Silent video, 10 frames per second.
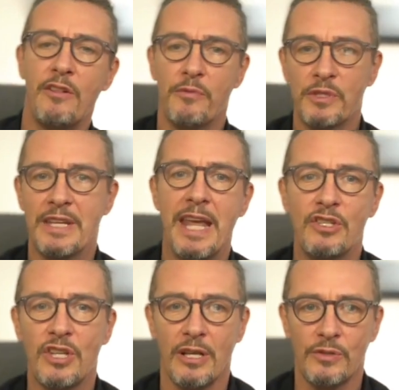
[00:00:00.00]
with
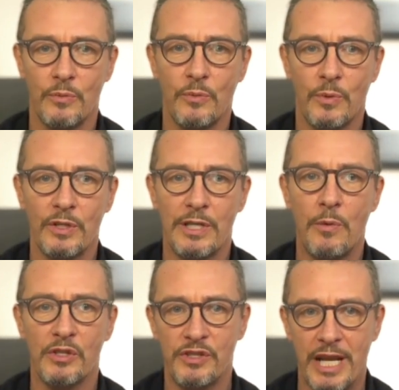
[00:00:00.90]
nature? So what is
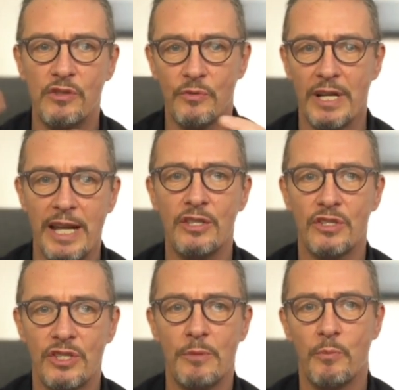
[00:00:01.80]
our sexual
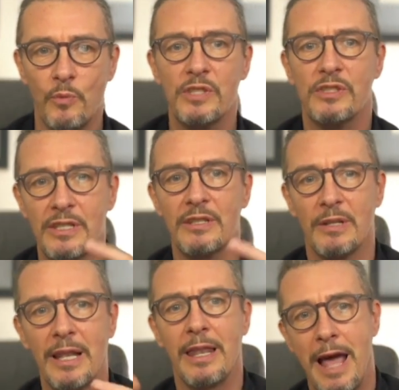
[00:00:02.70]
relationship with
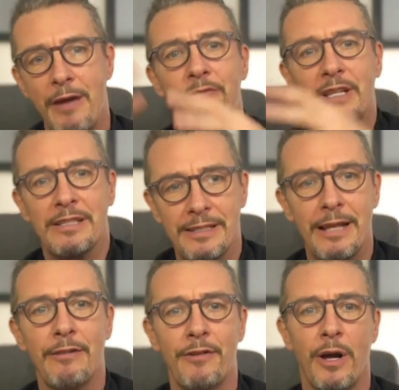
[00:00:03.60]
life
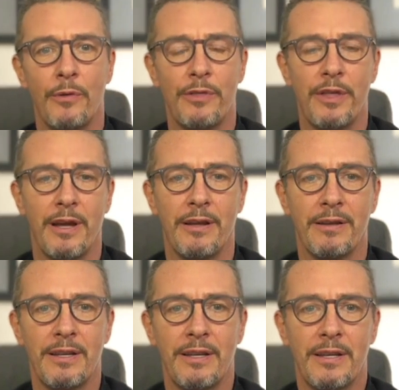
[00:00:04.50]
itself out there?
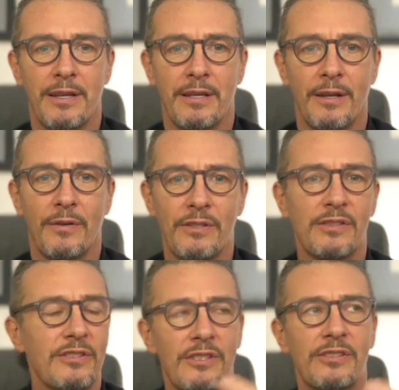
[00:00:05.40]
know, this
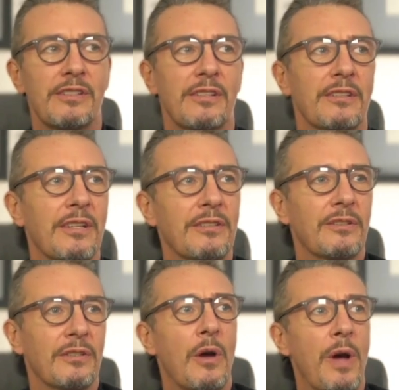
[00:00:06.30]
is just, you
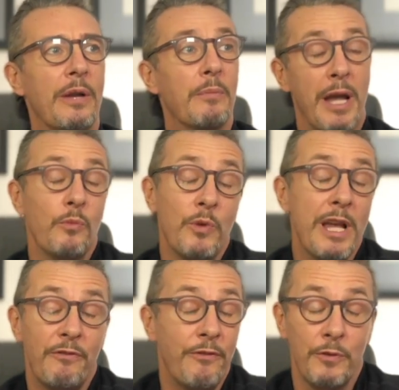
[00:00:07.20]
know, and
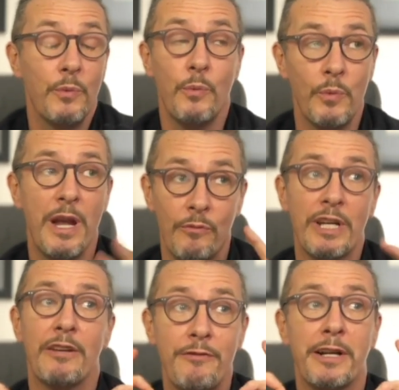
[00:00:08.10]
we are
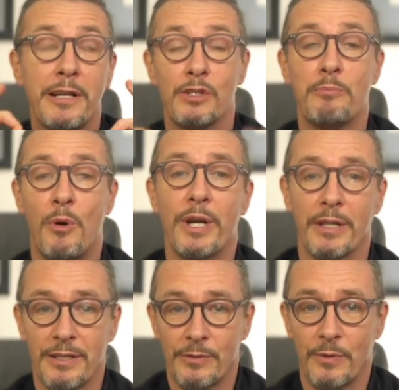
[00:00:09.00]
really fucking
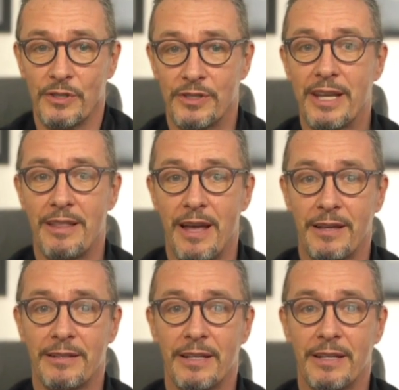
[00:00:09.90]
spoiled. I just want to say that.